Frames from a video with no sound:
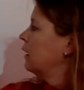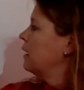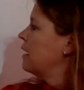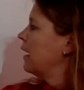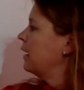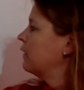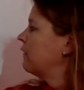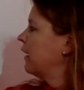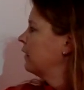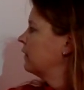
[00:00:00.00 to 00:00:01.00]
Negative
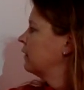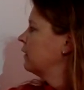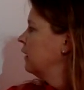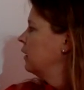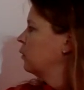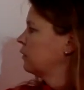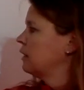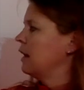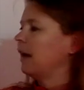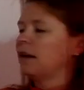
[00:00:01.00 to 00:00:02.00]
x equals
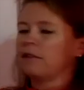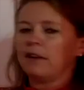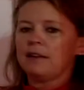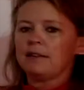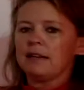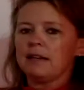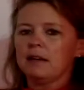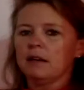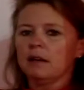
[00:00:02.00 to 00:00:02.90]
negative 18,